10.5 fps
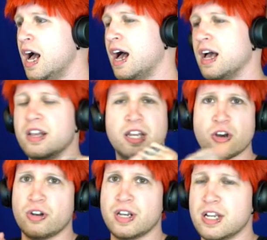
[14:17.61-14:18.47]
uh,
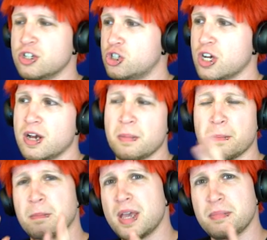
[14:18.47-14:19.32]
Neon Ninja,
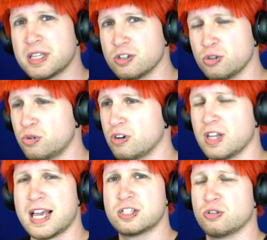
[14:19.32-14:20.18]
maybe the Lunar
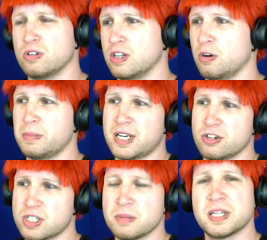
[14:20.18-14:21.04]
Lancer a little bit
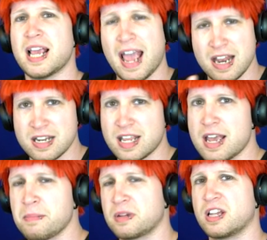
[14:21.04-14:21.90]
here, some of the end
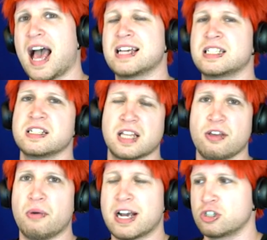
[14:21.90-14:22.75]
game classes that
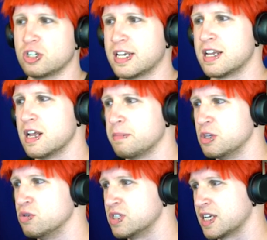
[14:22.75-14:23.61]
you actually end up
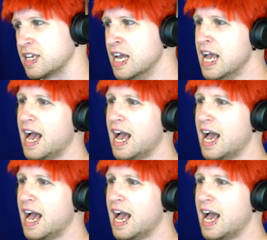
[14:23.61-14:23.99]
using.